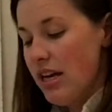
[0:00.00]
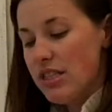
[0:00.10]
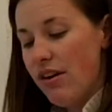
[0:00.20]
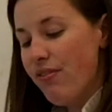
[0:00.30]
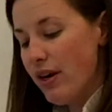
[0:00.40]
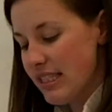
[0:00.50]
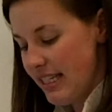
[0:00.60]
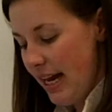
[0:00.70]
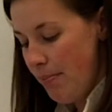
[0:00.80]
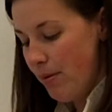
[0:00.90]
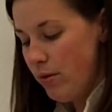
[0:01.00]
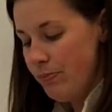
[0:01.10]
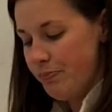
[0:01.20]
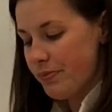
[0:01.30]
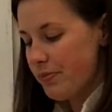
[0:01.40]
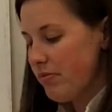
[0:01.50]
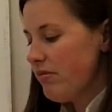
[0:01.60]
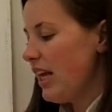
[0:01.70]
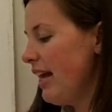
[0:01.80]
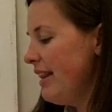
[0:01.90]
So for example,
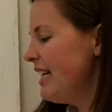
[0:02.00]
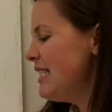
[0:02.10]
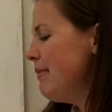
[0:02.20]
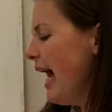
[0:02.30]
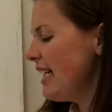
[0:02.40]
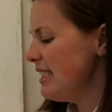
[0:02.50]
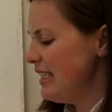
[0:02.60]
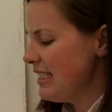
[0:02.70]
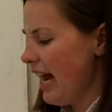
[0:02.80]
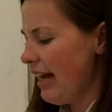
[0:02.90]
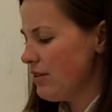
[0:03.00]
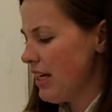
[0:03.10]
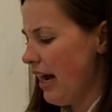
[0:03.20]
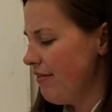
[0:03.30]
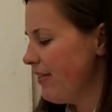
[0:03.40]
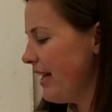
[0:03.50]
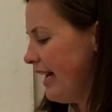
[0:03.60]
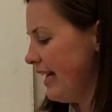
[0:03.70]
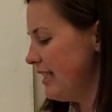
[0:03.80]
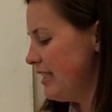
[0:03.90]
this magazine titled Time for
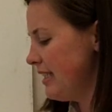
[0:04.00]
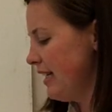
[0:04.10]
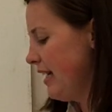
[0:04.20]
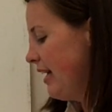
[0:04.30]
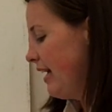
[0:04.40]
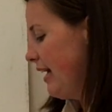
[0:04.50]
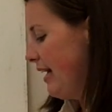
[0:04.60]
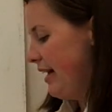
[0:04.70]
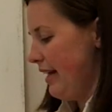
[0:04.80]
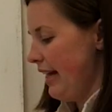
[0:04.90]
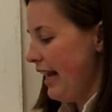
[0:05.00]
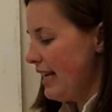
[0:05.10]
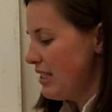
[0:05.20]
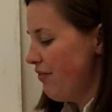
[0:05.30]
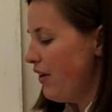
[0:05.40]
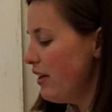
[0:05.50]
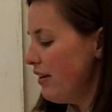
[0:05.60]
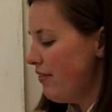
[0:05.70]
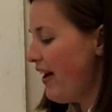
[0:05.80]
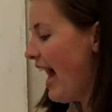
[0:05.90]
Kids is full
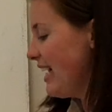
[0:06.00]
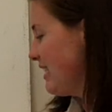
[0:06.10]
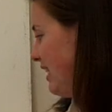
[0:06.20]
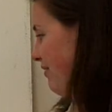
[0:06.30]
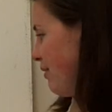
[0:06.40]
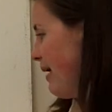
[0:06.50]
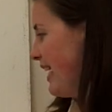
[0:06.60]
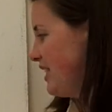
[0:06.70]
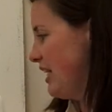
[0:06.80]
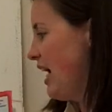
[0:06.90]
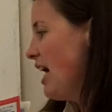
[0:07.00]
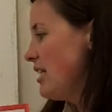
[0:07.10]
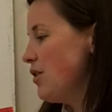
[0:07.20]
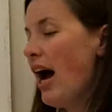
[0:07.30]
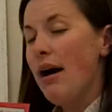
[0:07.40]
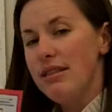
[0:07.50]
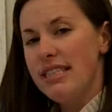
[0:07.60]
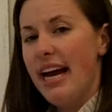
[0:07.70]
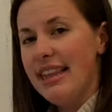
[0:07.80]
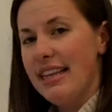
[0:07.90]
of facts and information. So I
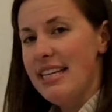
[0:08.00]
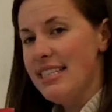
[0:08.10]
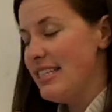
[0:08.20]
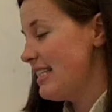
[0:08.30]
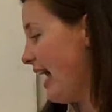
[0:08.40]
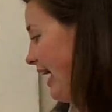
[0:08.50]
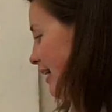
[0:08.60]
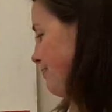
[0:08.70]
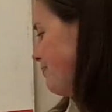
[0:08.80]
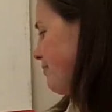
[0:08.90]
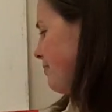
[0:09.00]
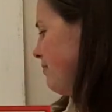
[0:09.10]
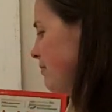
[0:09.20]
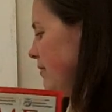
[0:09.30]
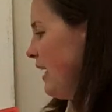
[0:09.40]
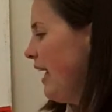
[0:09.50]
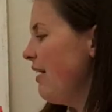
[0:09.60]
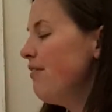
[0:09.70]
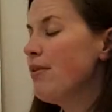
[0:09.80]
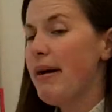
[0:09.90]
would say that this is a
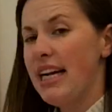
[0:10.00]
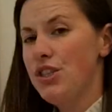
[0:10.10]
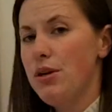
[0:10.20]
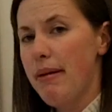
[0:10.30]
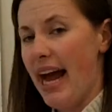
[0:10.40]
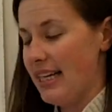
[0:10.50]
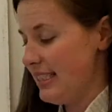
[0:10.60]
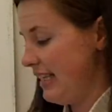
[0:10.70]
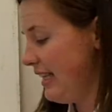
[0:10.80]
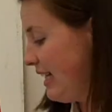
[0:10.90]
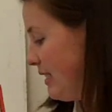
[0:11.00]
informational magazine that